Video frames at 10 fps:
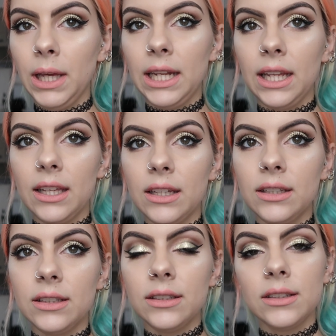pinning
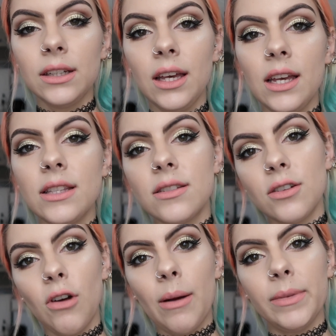
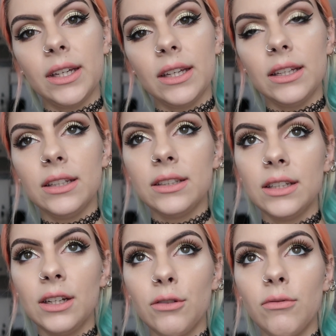
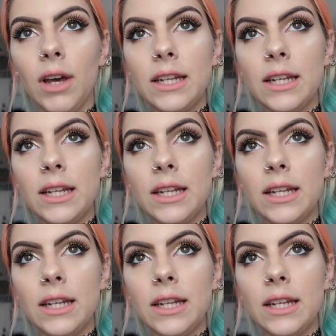Instagramming